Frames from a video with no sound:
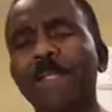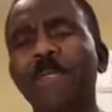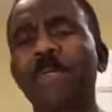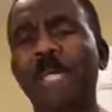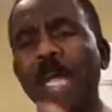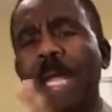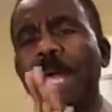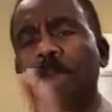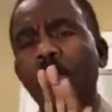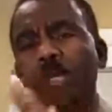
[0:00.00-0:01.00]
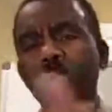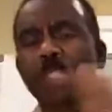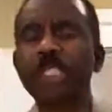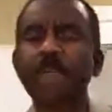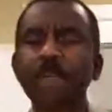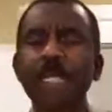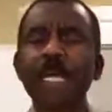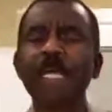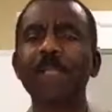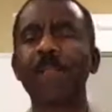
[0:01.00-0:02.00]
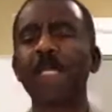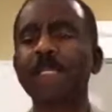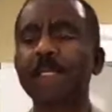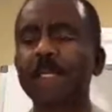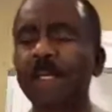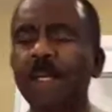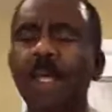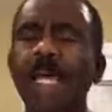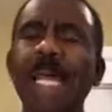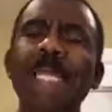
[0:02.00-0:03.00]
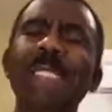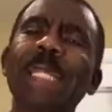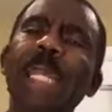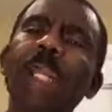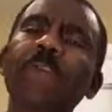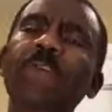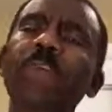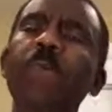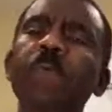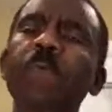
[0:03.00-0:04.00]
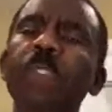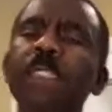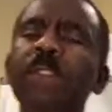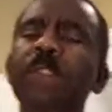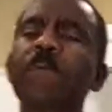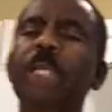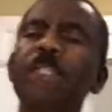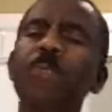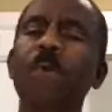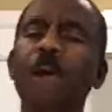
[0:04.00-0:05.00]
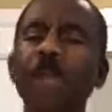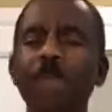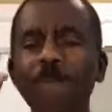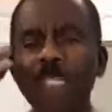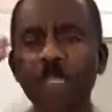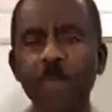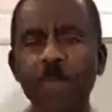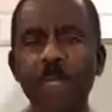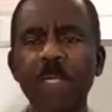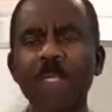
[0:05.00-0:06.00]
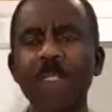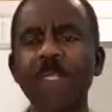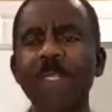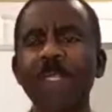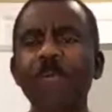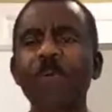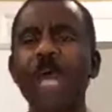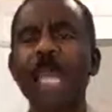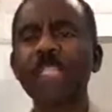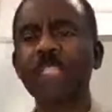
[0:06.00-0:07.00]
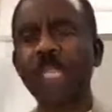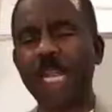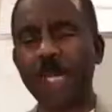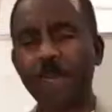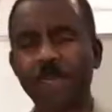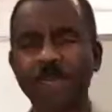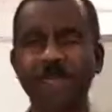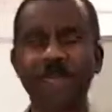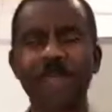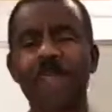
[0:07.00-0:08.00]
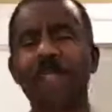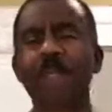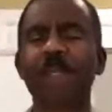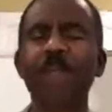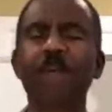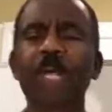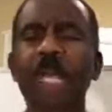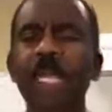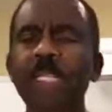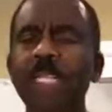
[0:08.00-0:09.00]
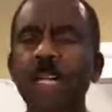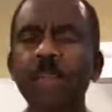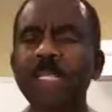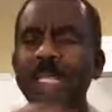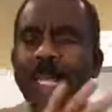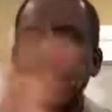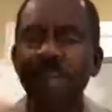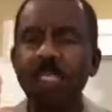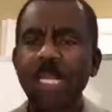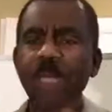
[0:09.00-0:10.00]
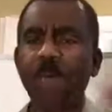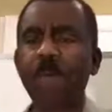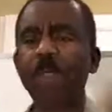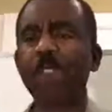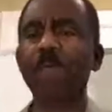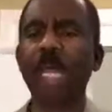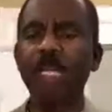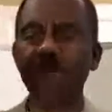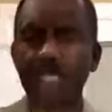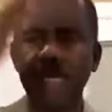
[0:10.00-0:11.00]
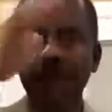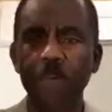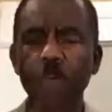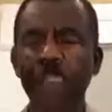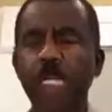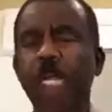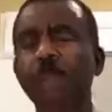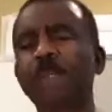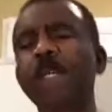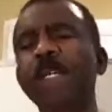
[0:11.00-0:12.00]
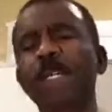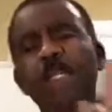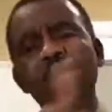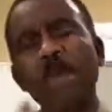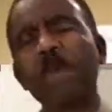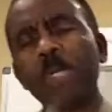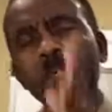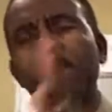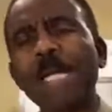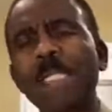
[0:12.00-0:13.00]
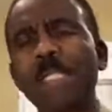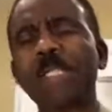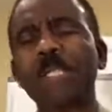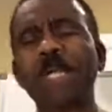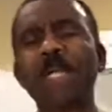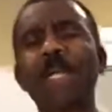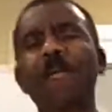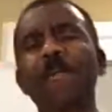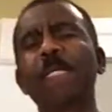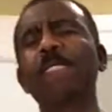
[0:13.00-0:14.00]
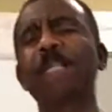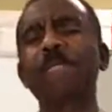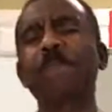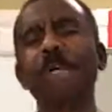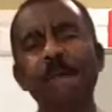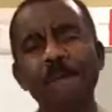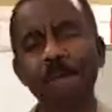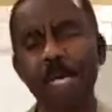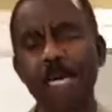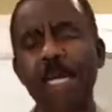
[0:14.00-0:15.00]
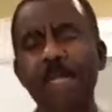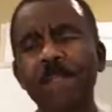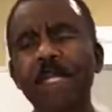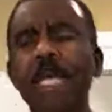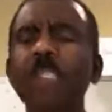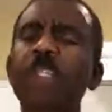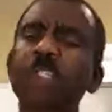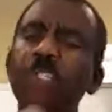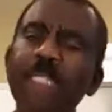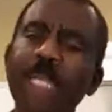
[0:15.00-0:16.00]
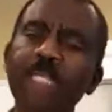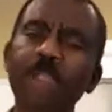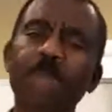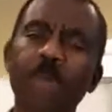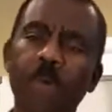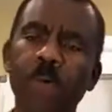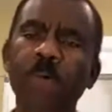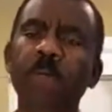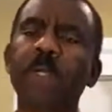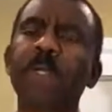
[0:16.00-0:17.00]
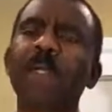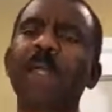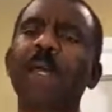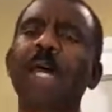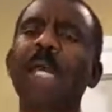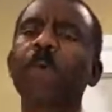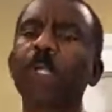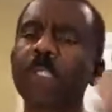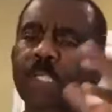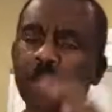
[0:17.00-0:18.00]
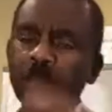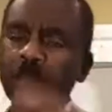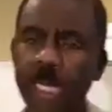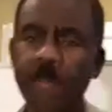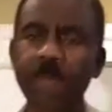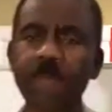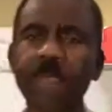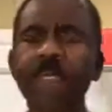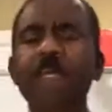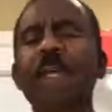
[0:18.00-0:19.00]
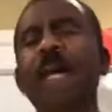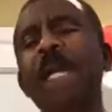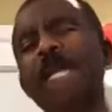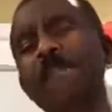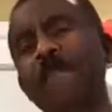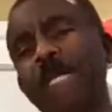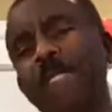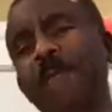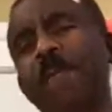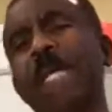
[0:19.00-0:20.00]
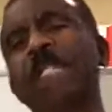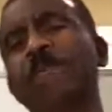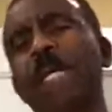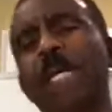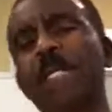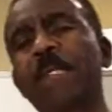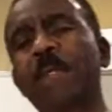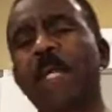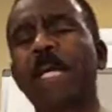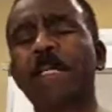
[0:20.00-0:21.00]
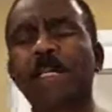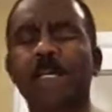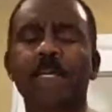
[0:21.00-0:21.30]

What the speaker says: Today, I'm going to shift a little bit and cater to those students who are visual. You like shapes, okay? Instead of just letters and numbers, you like to see a few shapes. So I'm going to transition a little bit just for convenience and just to change the flow and go into some shapes and explain some things related to that.